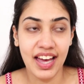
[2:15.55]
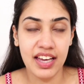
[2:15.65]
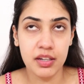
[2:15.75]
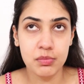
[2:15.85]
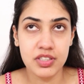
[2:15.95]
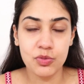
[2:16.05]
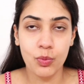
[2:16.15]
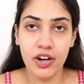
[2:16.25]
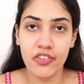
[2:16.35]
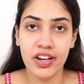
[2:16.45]
and I'm
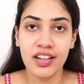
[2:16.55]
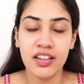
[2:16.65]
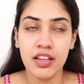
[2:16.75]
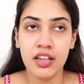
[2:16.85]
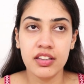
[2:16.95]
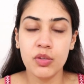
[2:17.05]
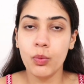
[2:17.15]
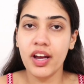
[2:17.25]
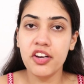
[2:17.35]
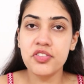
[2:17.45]
just wondering,
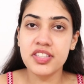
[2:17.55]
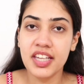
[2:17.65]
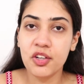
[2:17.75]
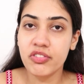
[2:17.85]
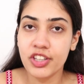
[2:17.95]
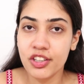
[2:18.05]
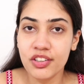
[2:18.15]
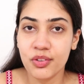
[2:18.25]
then why are you staying over here?